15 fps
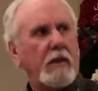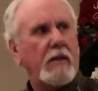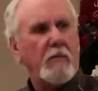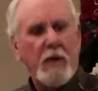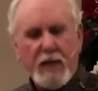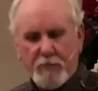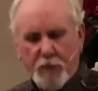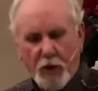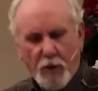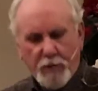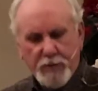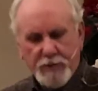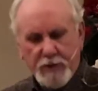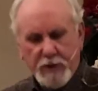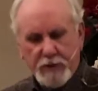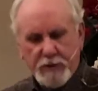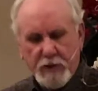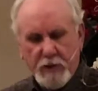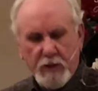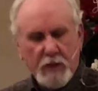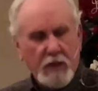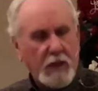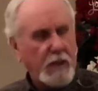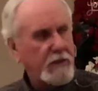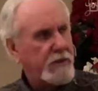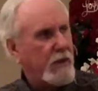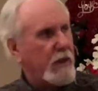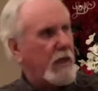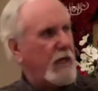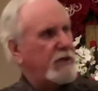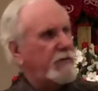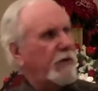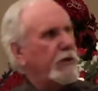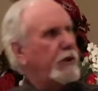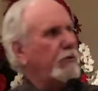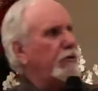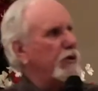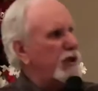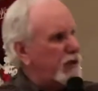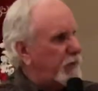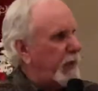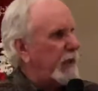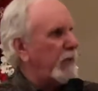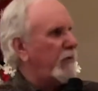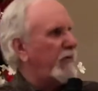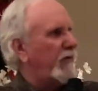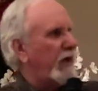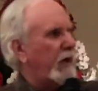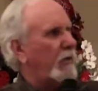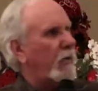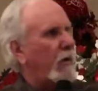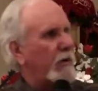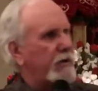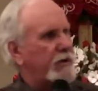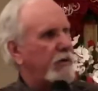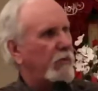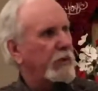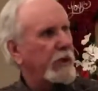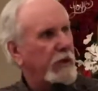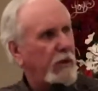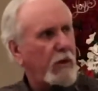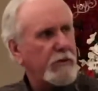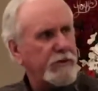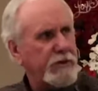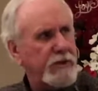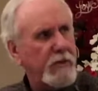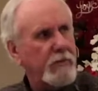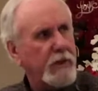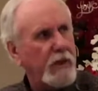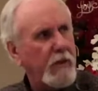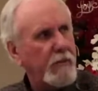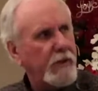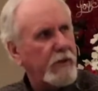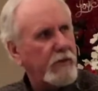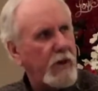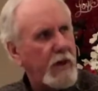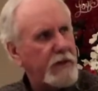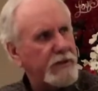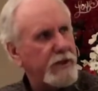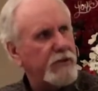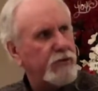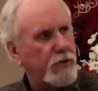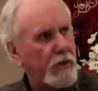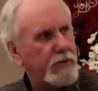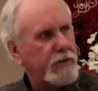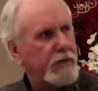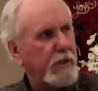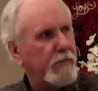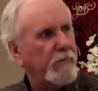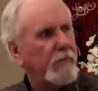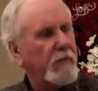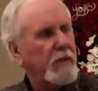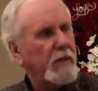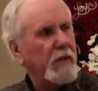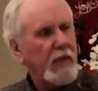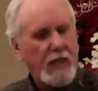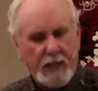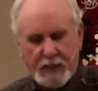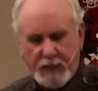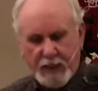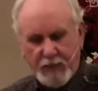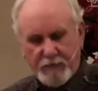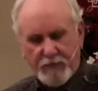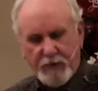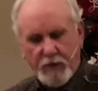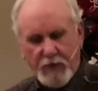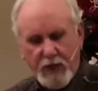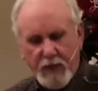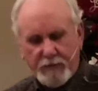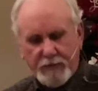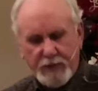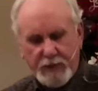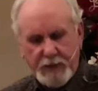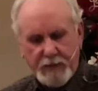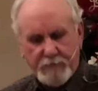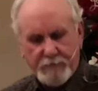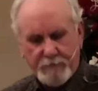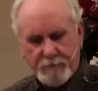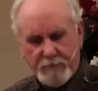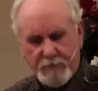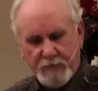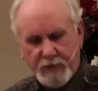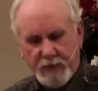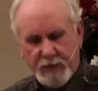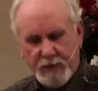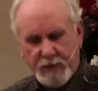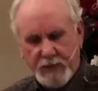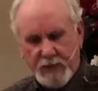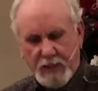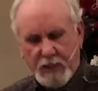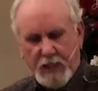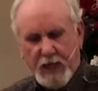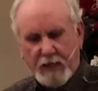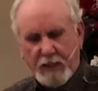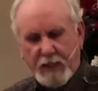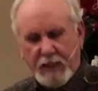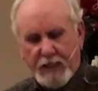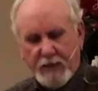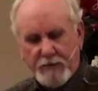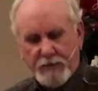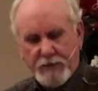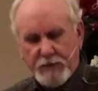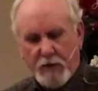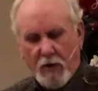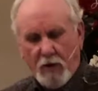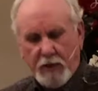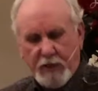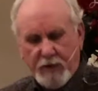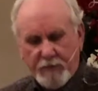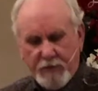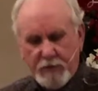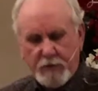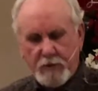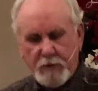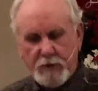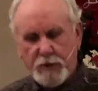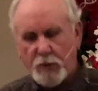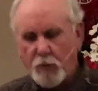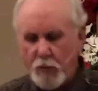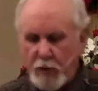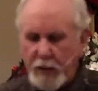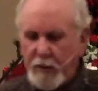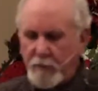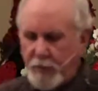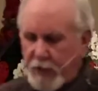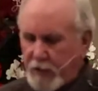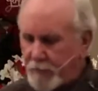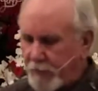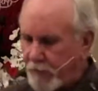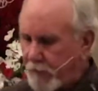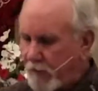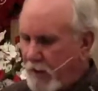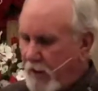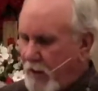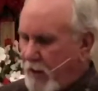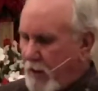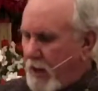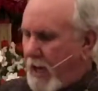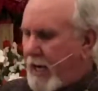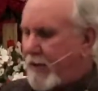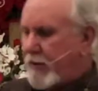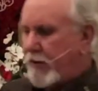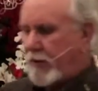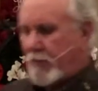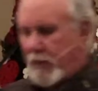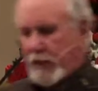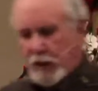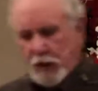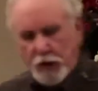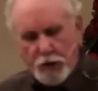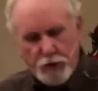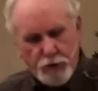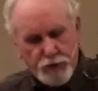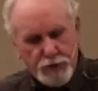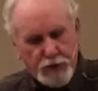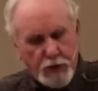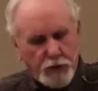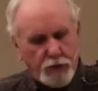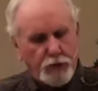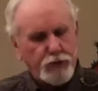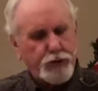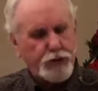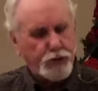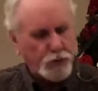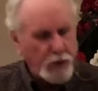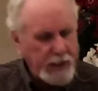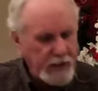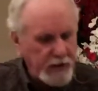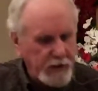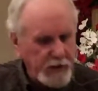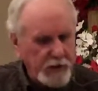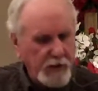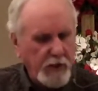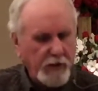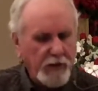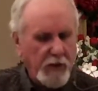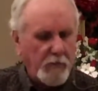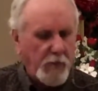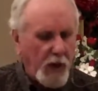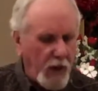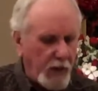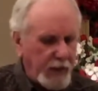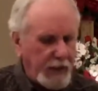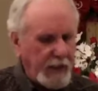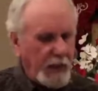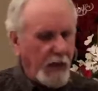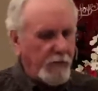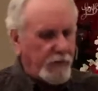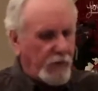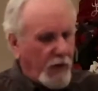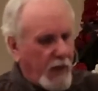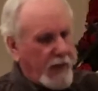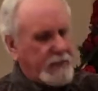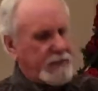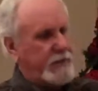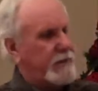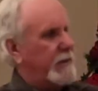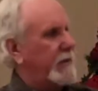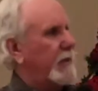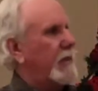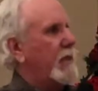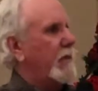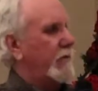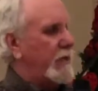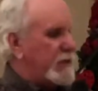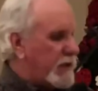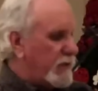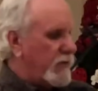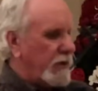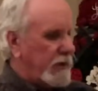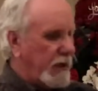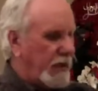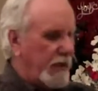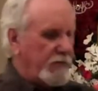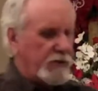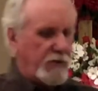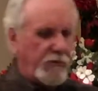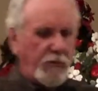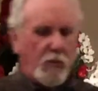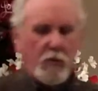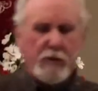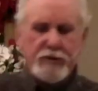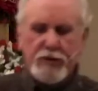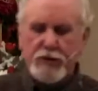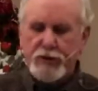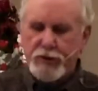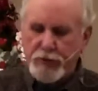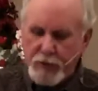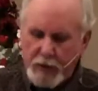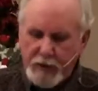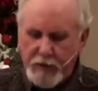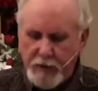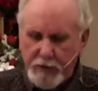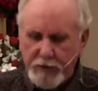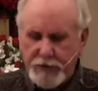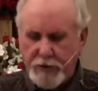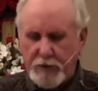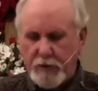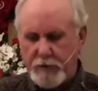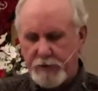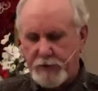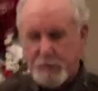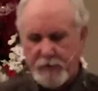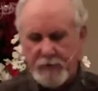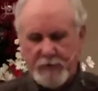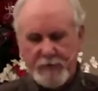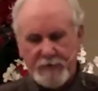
The main purpose is for you to speak a prophetic word to someone that causes them to come to Christ and trust Him and give their life to Him. And the gifts are given to willing people, and they're to be used to strengthen the body of Christ. This is what the gifts are for, is to strengthen the church.